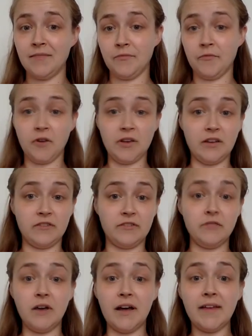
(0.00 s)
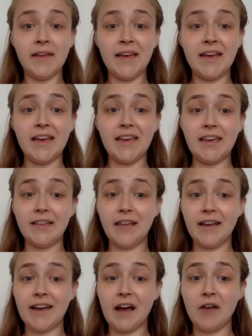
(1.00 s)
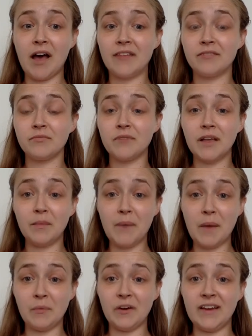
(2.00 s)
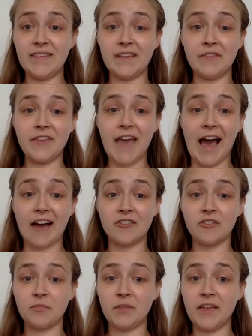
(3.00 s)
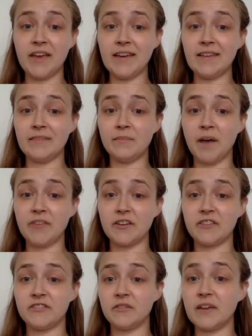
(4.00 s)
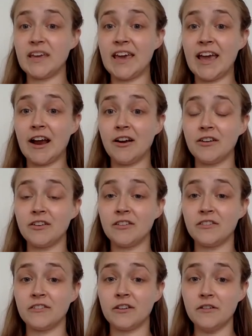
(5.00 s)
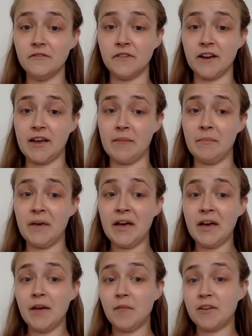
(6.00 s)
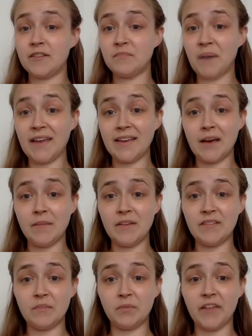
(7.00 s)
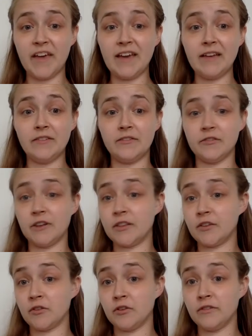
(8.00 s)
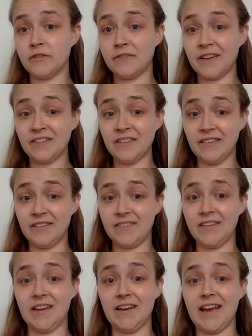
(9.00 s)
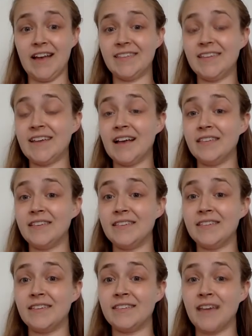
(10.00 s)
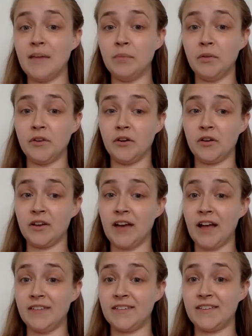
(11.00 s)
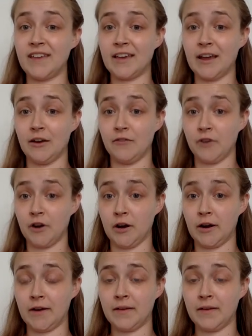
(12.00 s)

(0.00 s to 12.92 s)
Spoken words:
For Yeshua, Eli now has real memories of the actor playing his mother showing care and concern for him, which might come into play during the crucifixion scene as he tells his disciple Yochanan to take care of her.